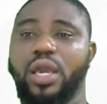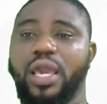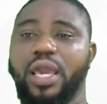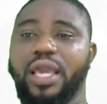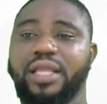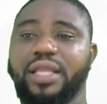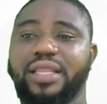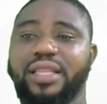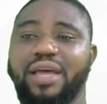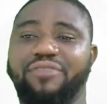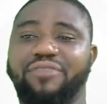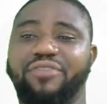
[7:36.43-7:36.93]

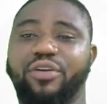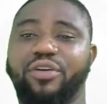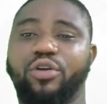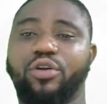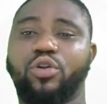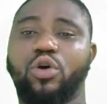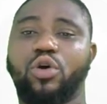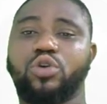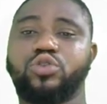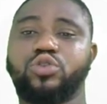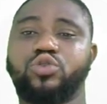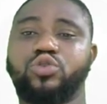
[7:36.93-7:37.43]

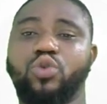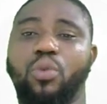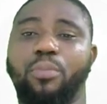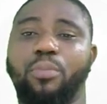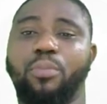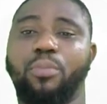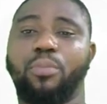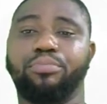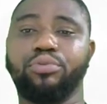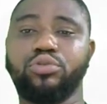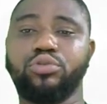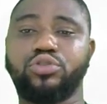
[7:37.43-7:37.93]
Interferon also
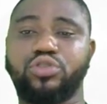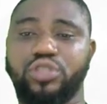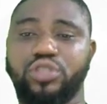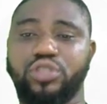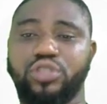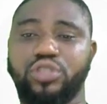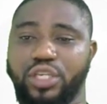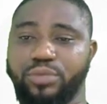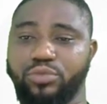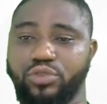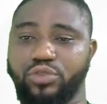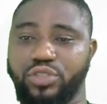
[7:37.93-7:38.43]
boosts
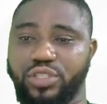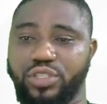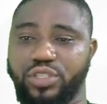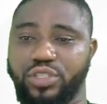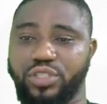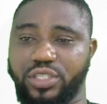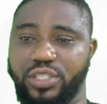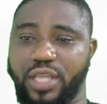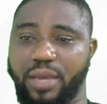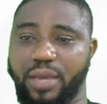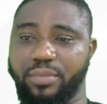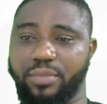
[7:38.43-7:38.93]
the immune
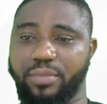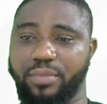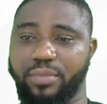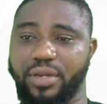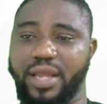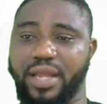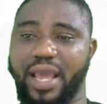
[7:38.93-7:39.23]
system.